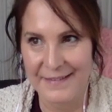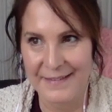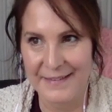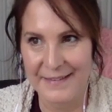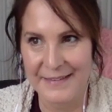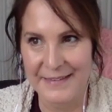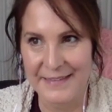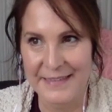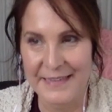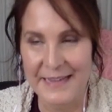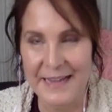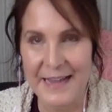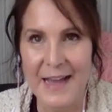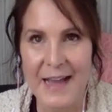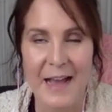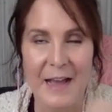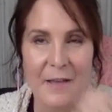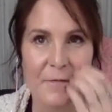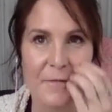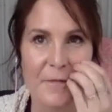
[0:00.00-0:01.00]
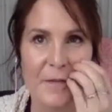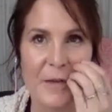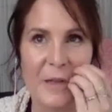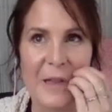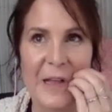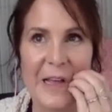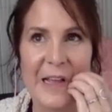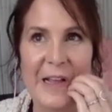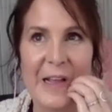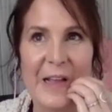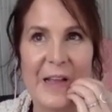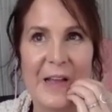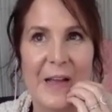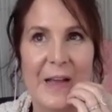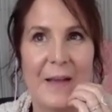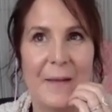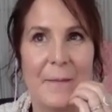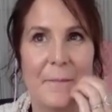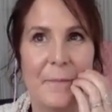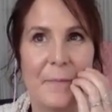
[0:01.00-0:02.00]
yeah, I feel like,
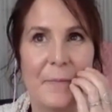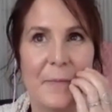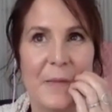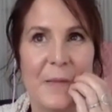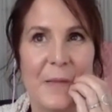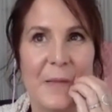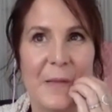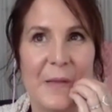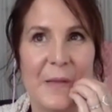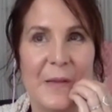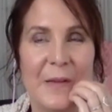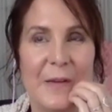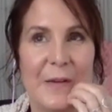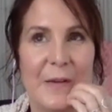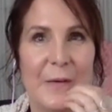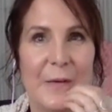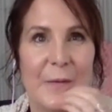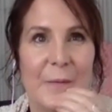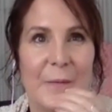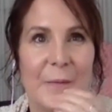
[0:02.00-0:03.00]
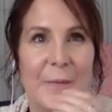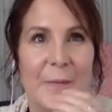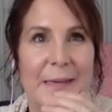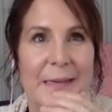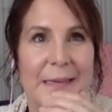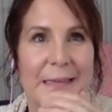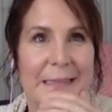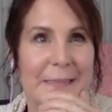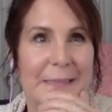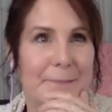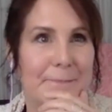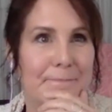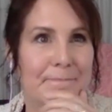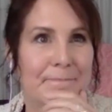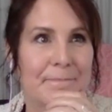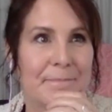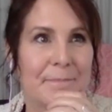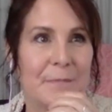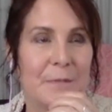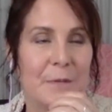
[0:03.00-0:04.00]
you know,
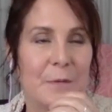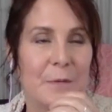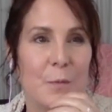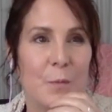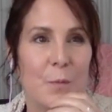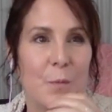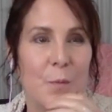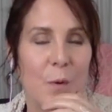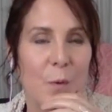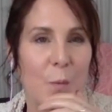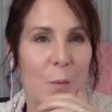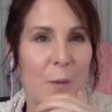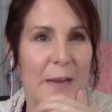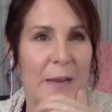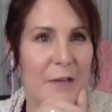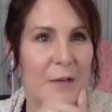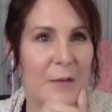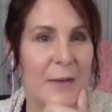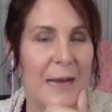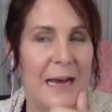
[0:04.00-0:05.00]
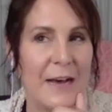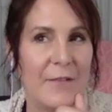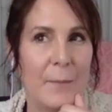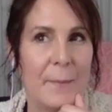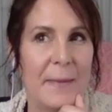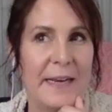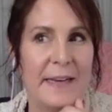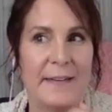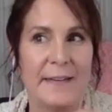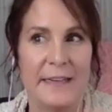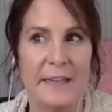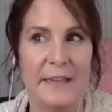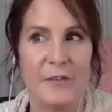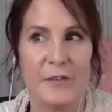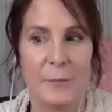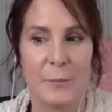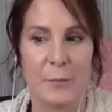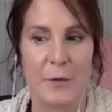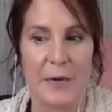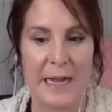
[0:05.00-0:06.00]
when you have a
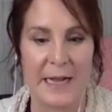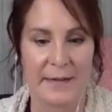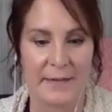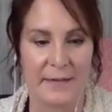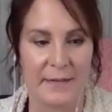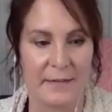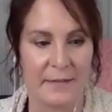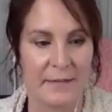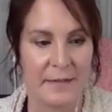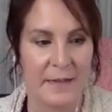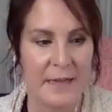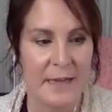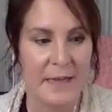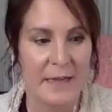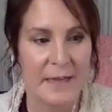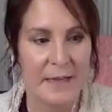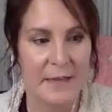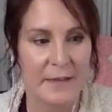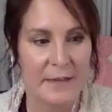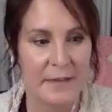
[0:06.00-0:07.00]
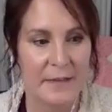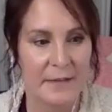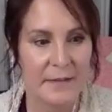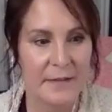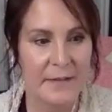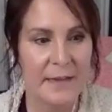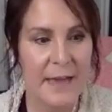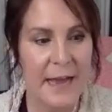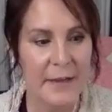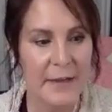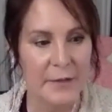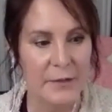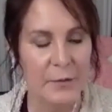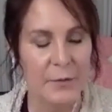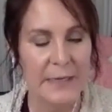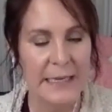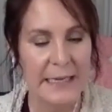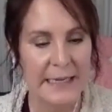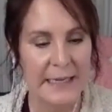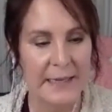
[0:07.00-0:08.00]
meditation practice, yeah, you
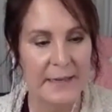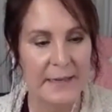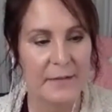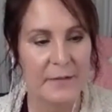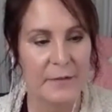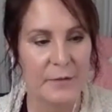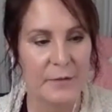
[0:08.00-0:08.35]
can